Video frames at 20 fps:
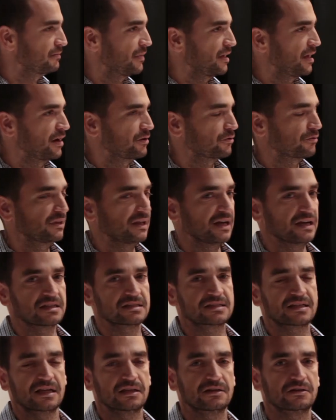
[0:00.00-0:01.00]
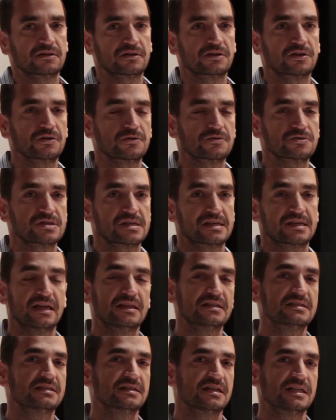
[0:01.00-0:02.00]
Our clients can use the
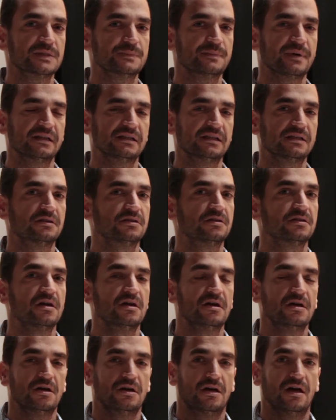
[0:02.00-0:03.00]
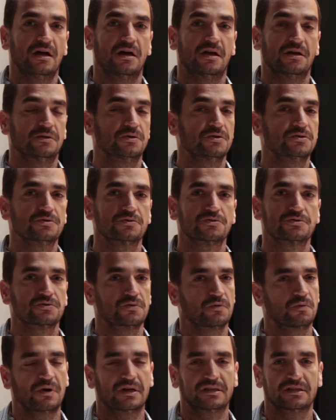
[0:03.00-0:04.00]
NCS palette to choose
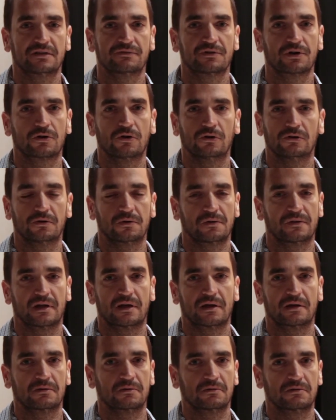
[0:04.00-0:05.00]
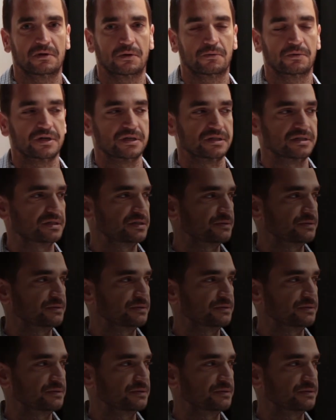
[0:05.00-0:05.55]
whatever color they wish.